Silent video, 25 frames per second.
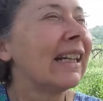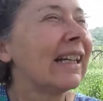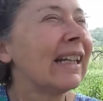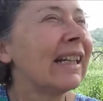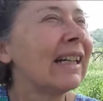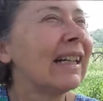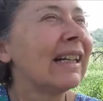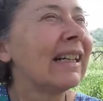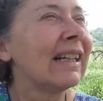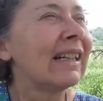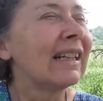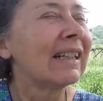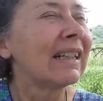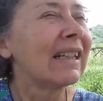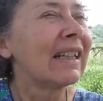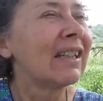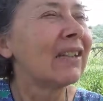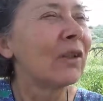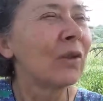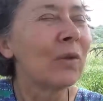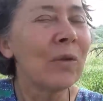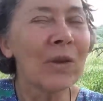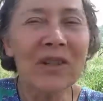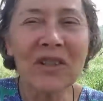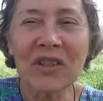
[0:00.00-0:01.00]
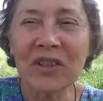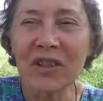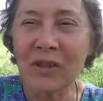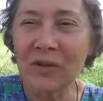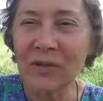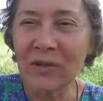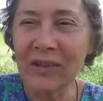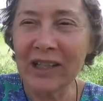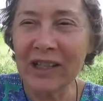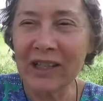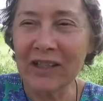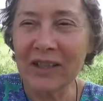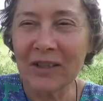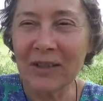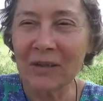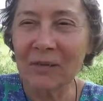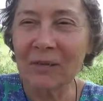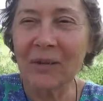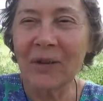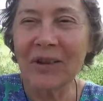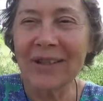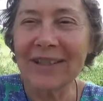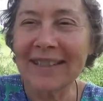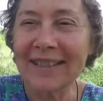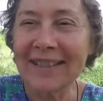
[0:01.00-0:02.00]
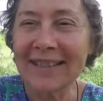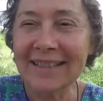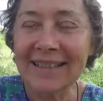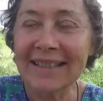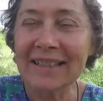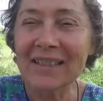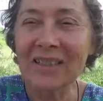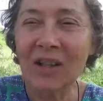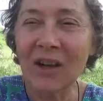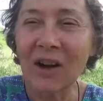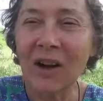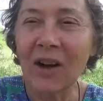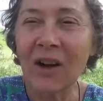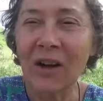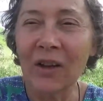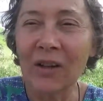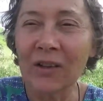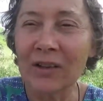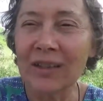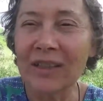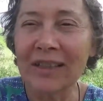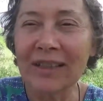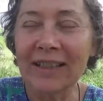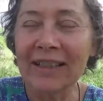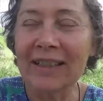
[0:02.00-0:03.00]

uh, in the Christian religion, for instance, is called